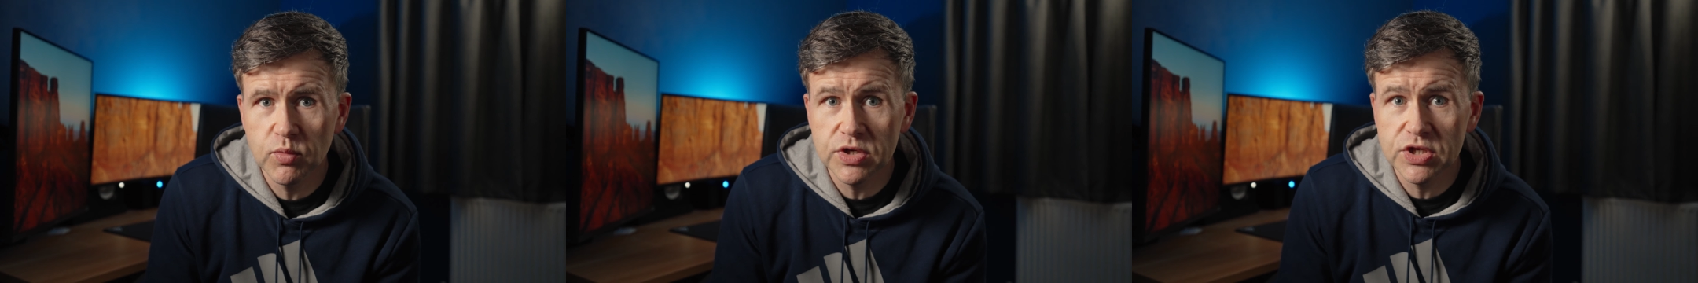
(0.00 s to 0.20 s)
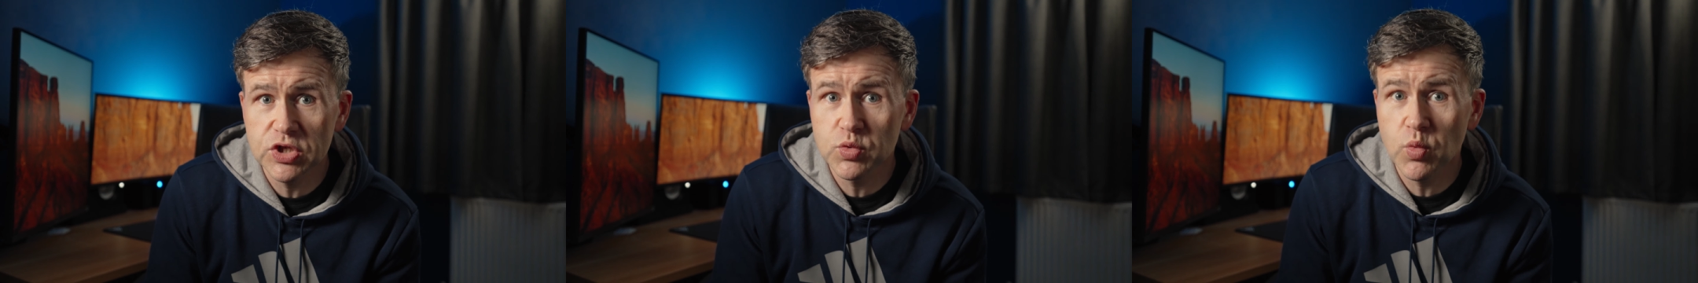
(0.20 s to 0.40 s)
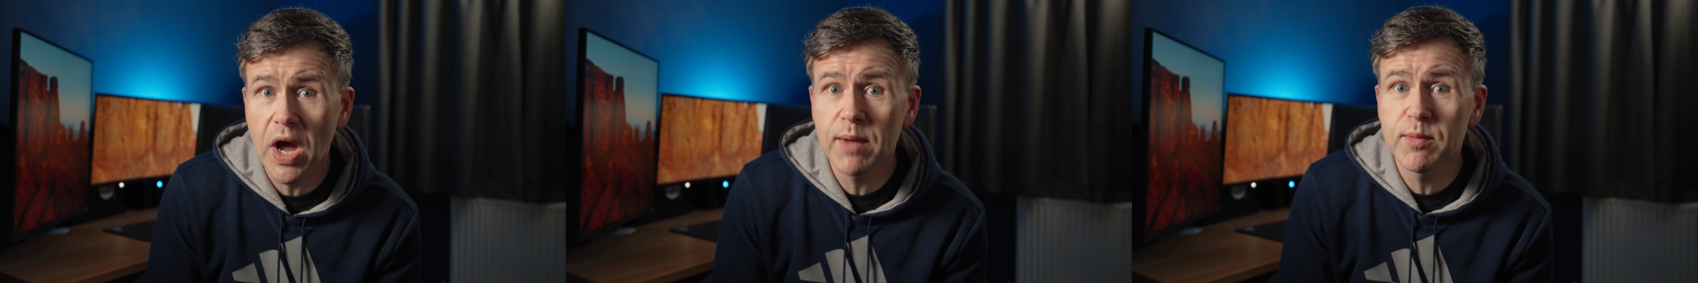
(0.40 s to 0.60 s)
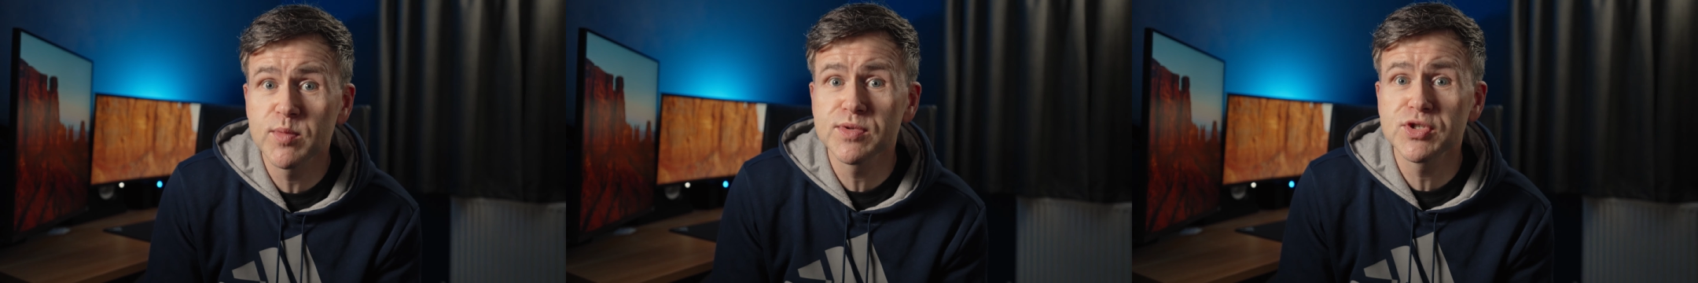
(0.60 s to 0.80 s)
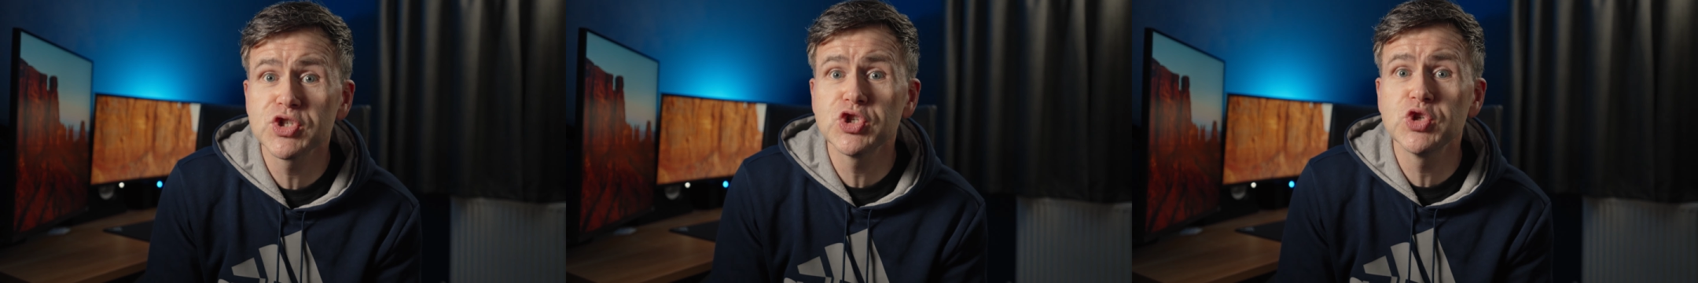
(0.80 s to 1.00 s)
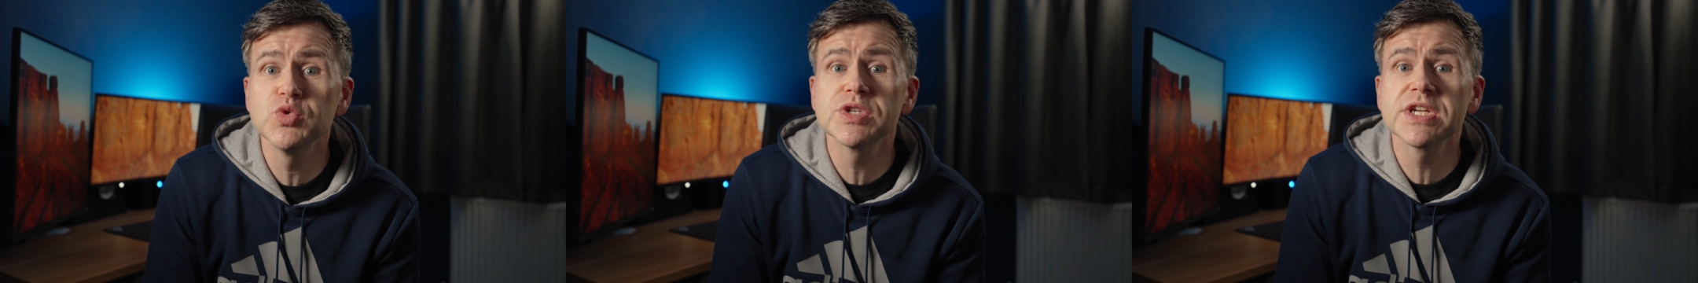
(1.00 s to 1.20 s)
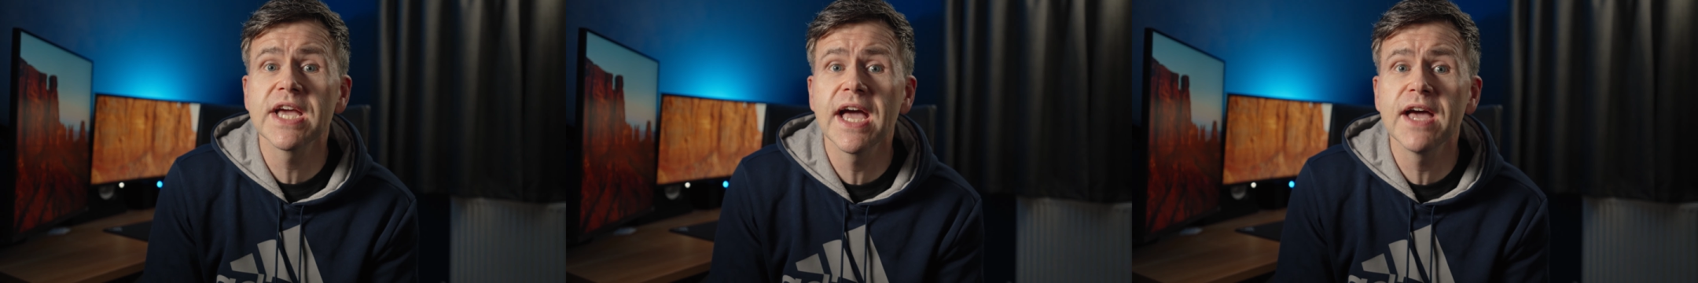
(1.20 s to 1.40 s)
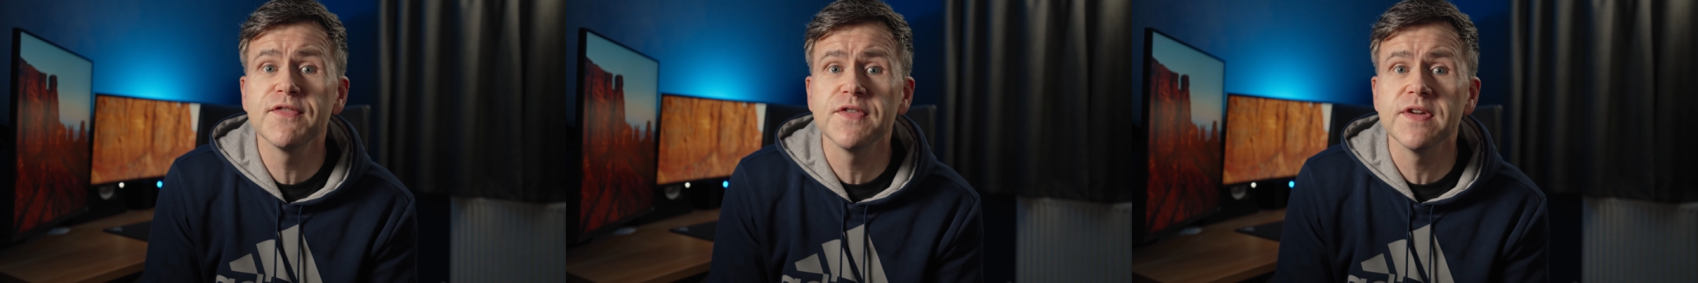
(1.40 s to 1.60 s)
which is why we must choose
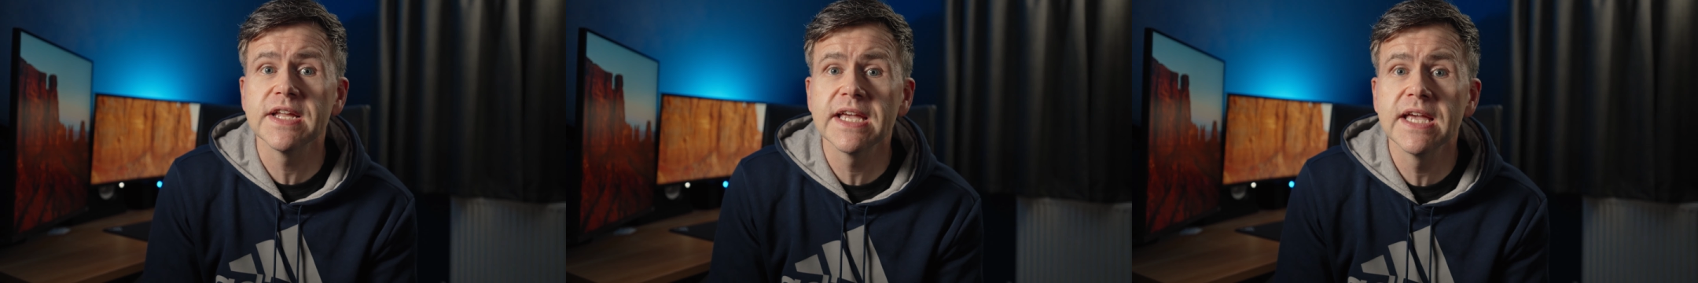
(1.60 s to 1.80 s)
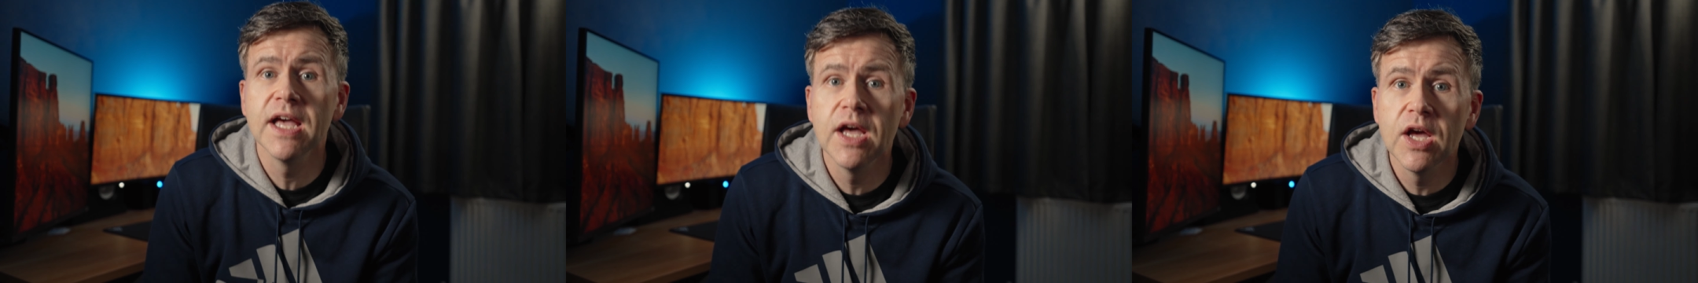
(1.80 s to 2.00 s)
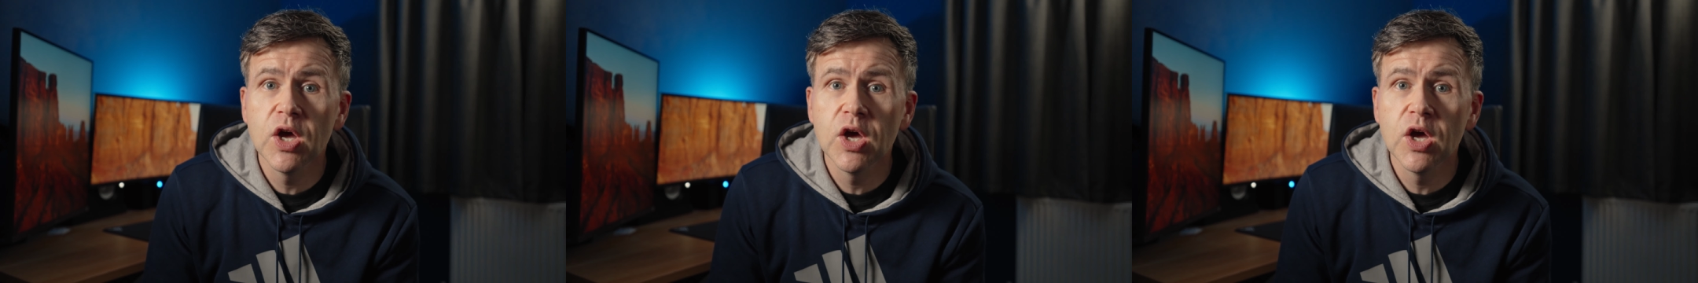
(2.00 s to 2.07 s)
carefully